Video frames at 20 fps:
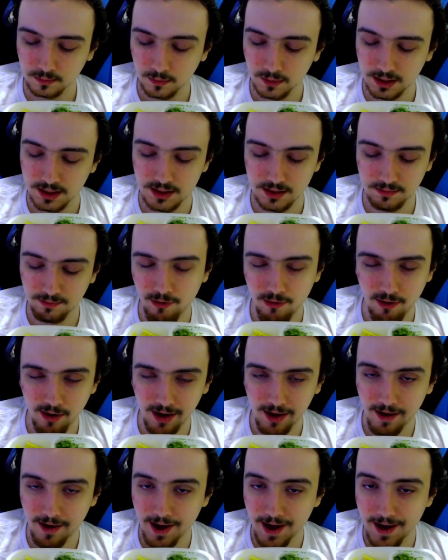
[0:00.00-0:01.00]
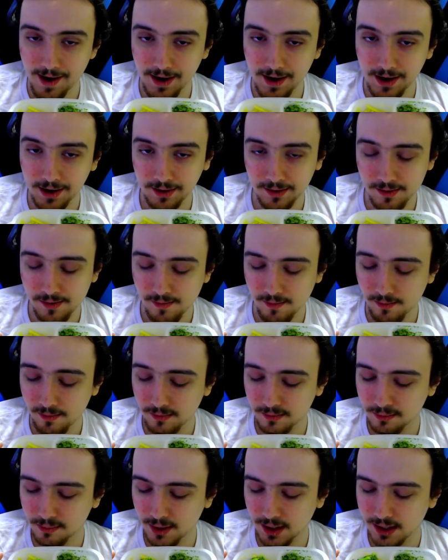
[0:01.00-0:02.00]
It's fine,
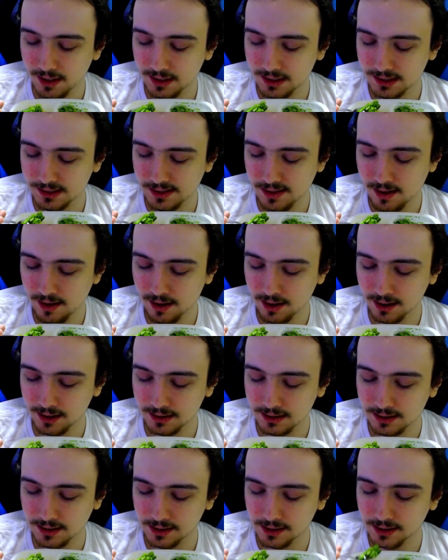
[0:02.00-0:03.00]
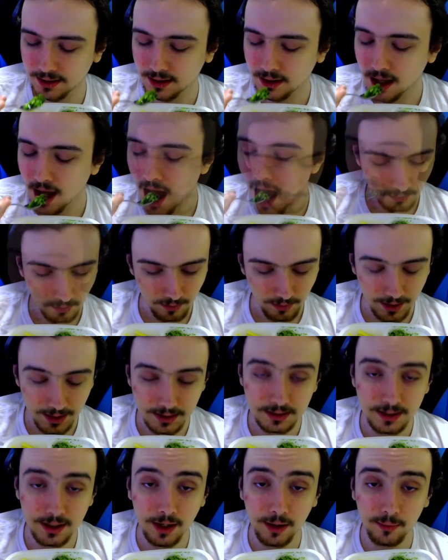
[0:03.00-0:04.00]
but it's not
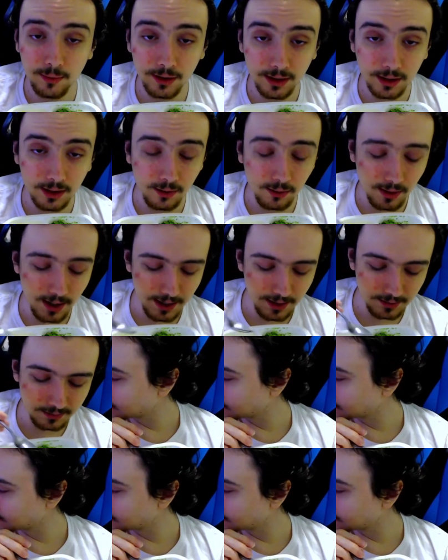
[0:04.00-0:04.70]
really great.